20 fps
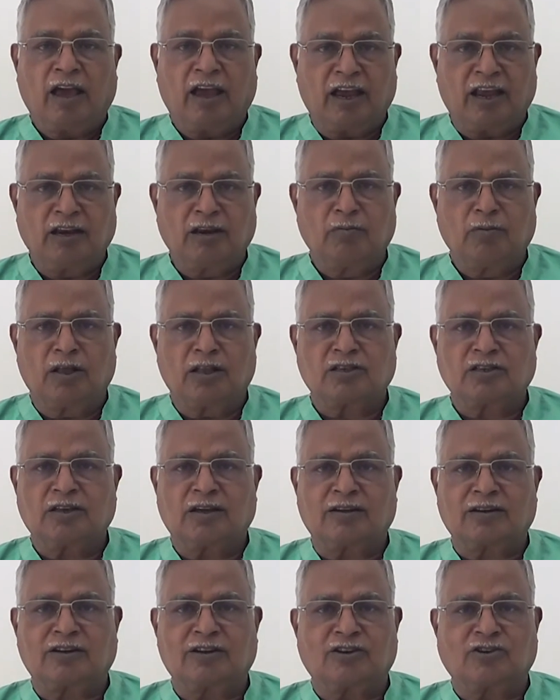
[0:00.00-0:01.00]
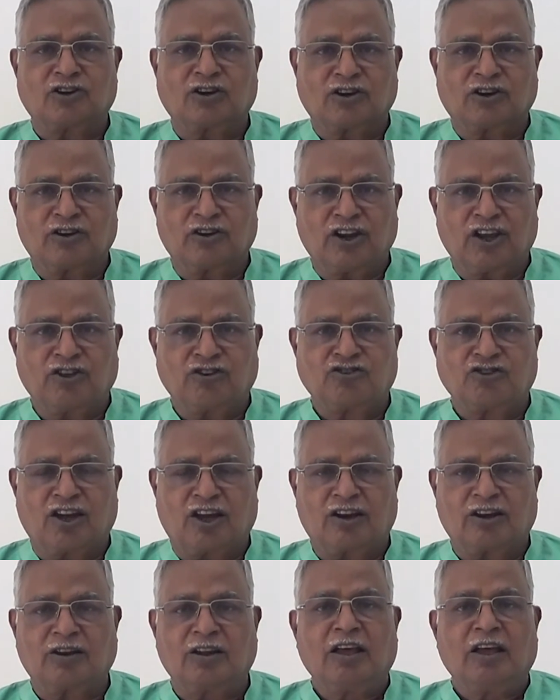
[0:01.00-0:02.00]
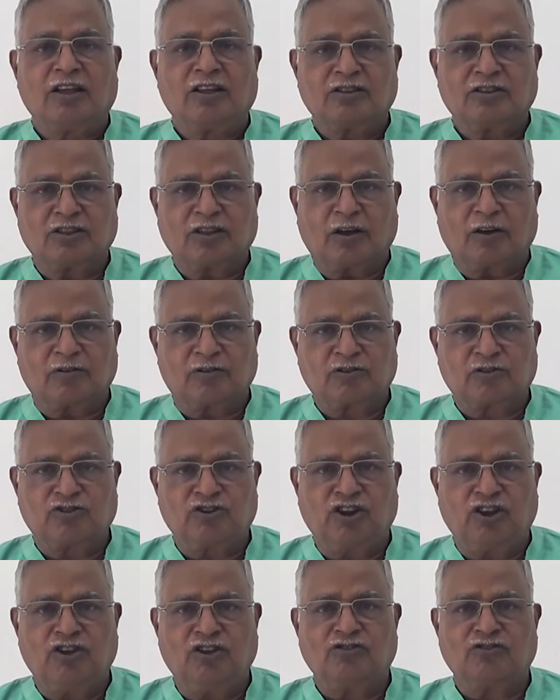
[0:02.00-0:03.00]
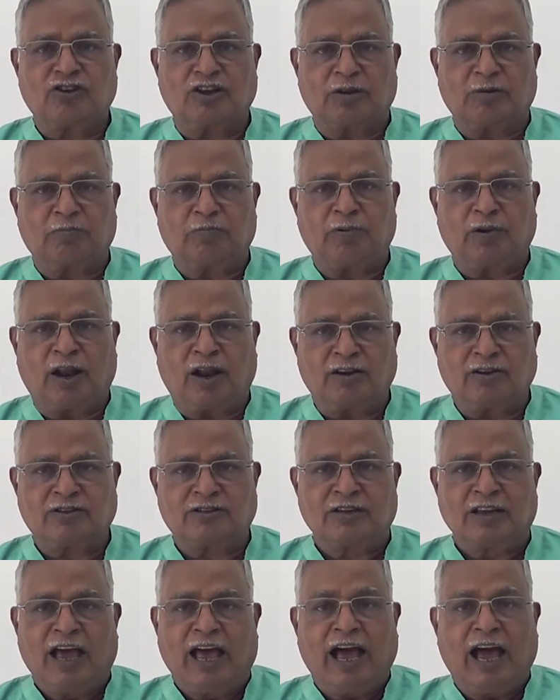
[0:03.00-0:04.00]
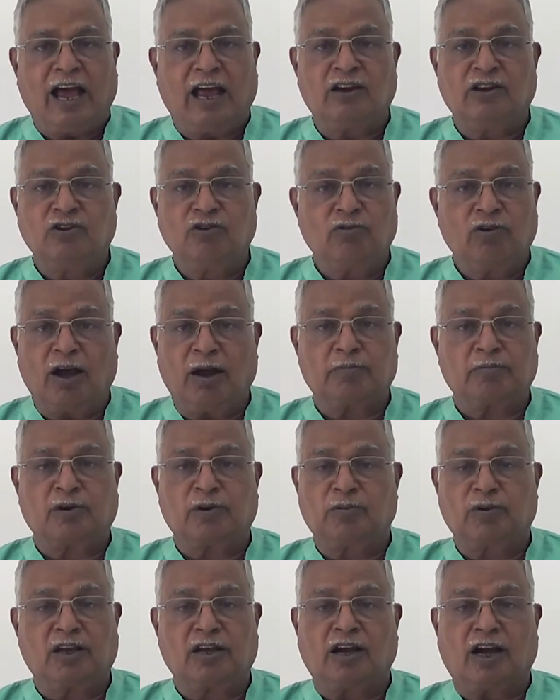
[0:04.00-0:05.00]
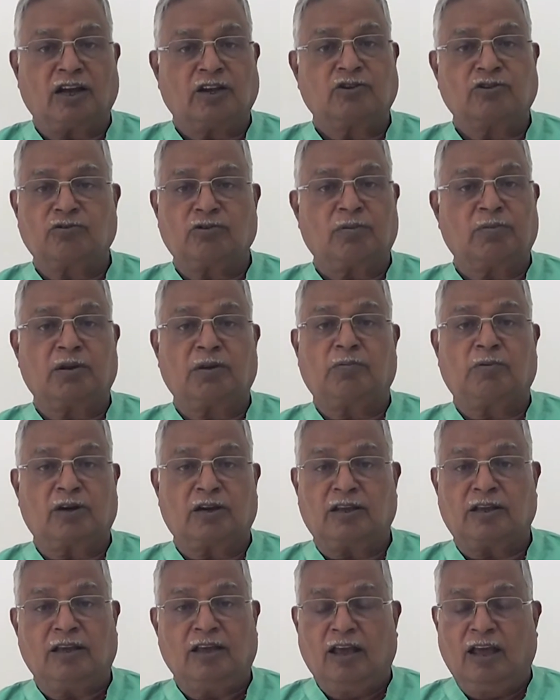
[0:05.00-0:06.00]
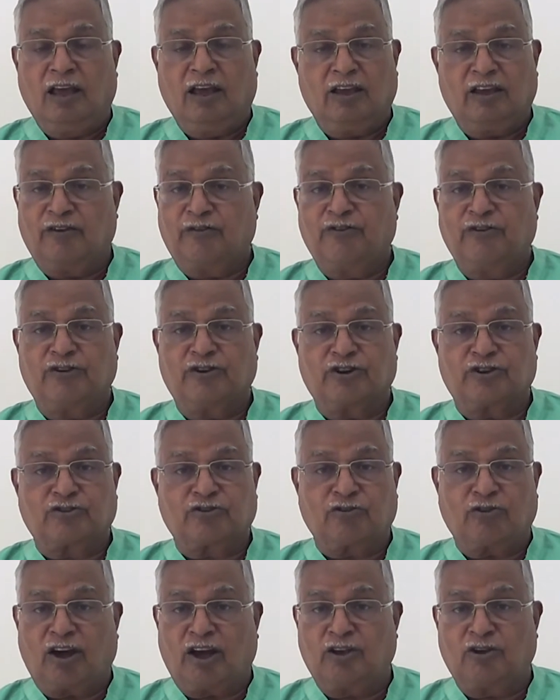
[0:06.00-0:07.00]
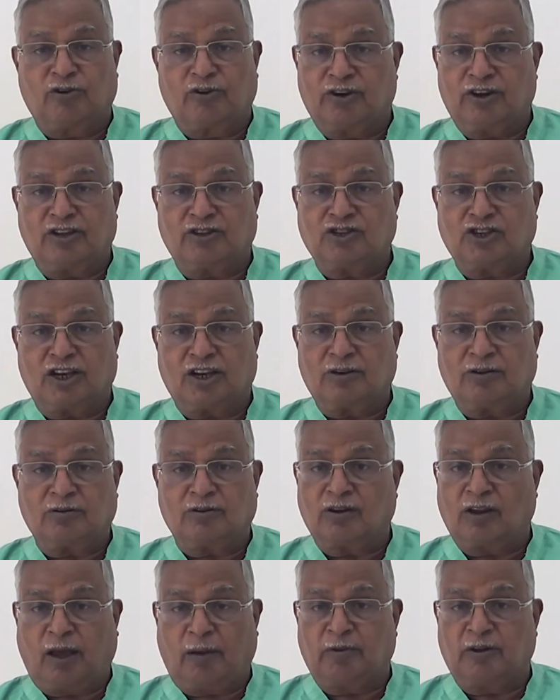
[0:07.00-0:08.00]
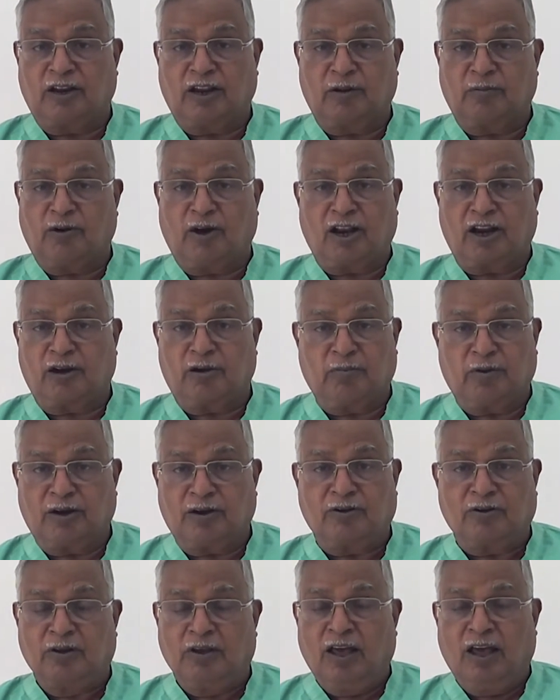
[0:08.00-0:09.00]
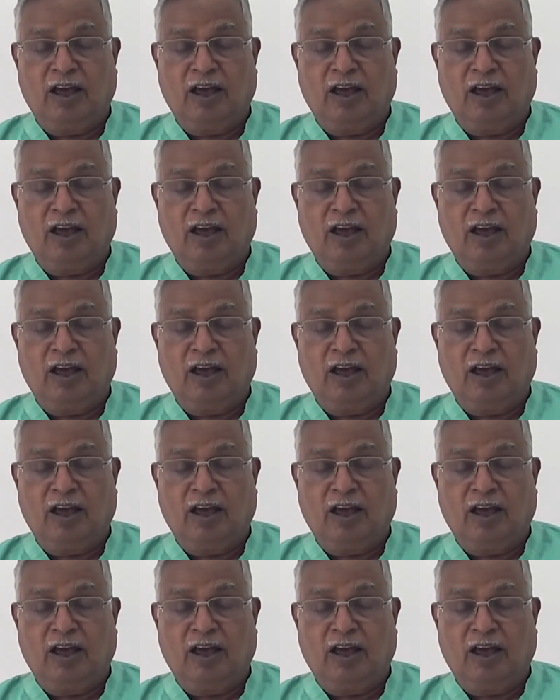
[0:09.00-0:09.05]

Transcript: animals, it has created nature, the trees and plants, and you have to be kind to everybody. If you destroy your nature, environment,